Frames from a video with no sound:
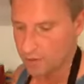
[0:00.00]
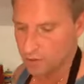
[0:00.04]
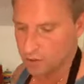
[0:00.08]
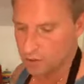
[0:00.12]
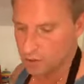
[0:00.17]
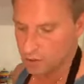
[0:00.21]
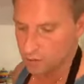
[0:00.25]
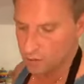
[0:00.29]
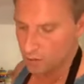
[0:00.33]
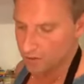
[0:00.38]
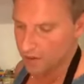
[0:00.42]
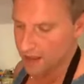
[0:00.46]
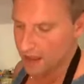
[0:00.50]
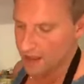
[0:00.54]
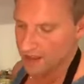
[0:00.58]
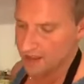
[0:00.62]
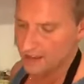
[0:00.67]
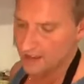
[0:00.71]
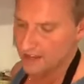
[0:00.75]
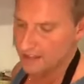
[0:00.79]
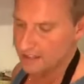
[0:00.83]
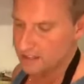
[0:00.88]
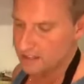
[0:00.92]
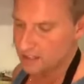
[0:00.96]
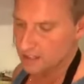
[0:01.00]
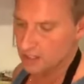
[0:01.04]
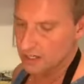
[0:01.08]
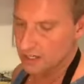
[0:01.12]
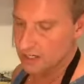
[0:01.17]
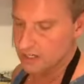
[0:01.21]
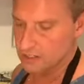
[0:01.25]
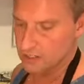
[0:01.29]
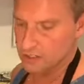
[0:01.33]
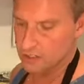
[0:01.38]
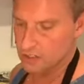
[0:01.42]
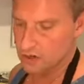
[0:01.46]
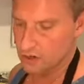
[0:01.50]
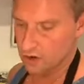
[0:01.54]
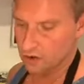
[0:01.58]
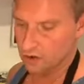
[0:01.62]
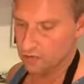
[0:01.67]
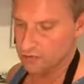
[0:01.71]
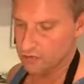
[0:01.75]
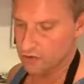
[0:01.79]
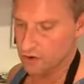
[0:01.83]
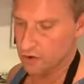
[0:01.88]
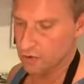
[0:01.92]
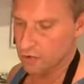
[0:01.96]
We just want that heat to cook
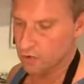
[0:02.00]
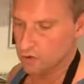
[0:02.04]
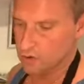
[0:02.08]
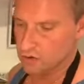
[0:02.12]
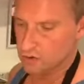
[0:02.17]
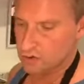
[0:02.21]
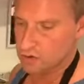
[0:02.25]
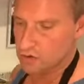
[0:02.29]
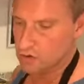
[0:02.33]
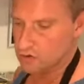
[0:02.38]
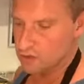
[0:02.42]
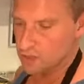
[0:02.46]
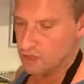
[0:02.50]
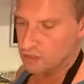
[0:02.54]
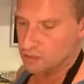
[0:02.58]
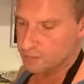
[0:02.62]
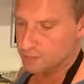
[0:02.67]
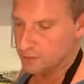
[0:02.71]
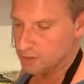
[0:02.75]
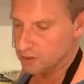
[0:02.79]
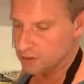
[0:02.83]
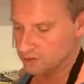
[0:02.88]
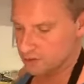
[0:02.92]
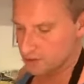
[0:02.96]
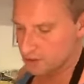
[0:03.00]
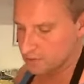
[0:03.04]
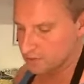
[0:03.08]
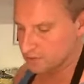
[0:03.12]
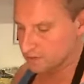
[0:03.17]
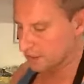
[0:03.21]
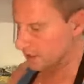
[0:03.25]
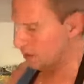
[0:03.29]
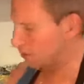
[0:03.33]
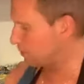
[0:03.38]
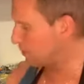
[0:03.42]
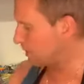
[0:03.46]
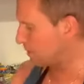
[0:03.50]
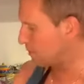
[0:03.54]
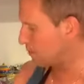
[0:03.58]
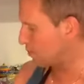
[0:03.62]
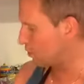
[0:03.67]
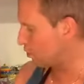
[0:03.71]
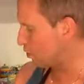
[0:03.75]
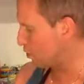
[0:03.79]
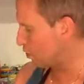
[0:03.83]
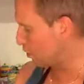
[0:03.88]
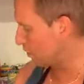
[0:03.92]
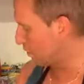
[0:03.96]
through. We'll cook those mushrooms a little bit
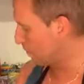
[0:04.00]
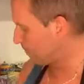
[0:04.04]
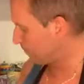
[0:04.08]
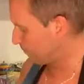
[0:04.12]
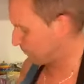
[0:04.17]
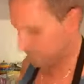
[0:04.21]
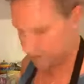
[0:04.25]
more.